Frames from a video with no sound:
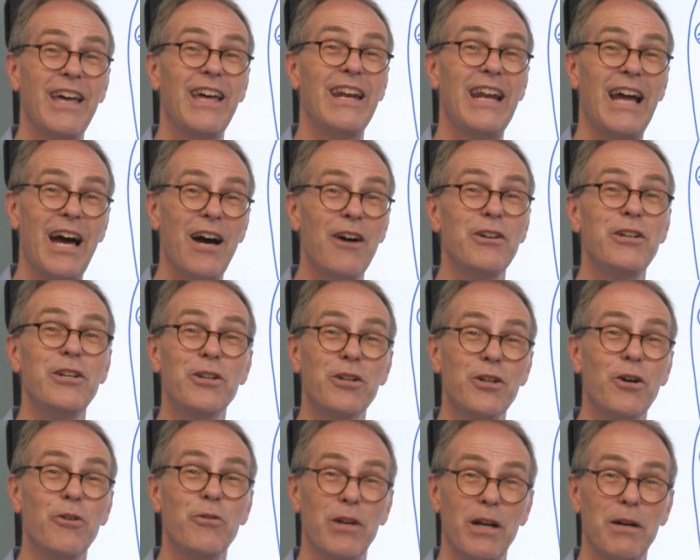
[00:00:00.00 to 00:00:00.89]
at how you're
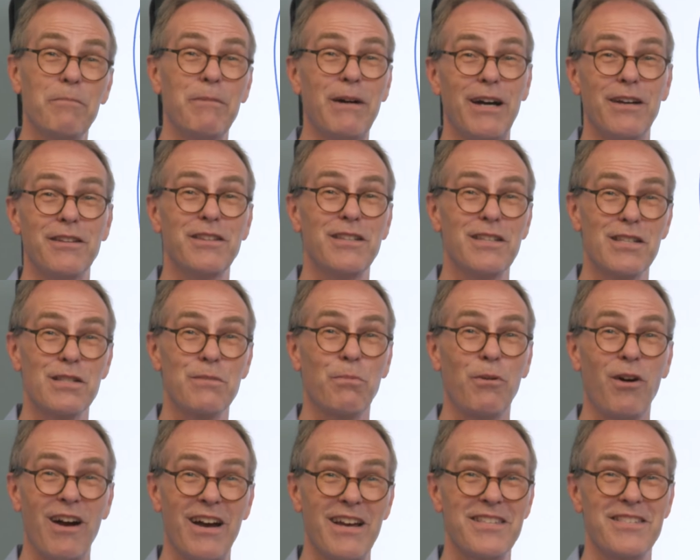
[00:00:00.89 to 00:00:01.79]
going about this
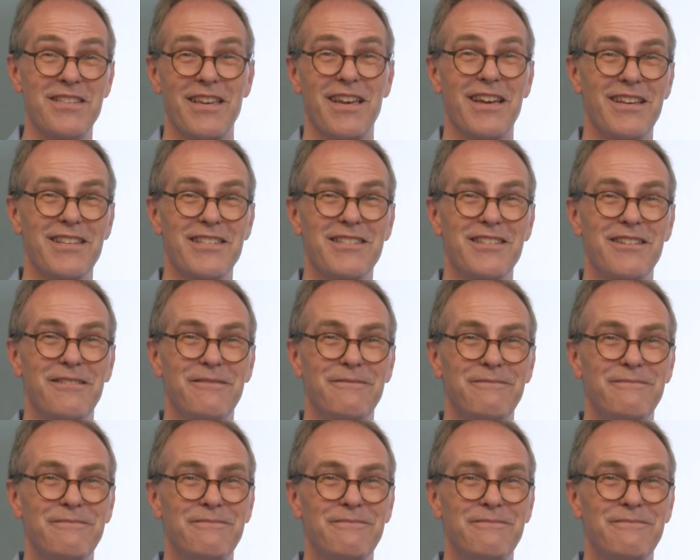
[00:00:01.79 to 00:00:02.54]
process.